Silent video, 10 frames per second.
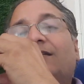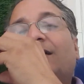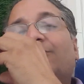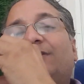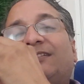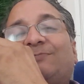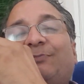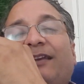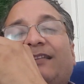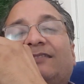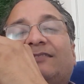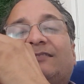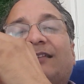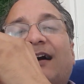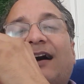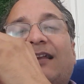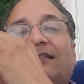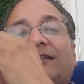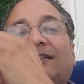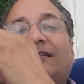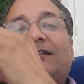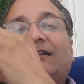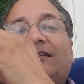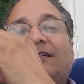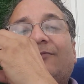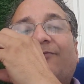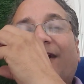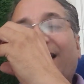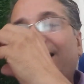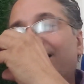Now, this means that while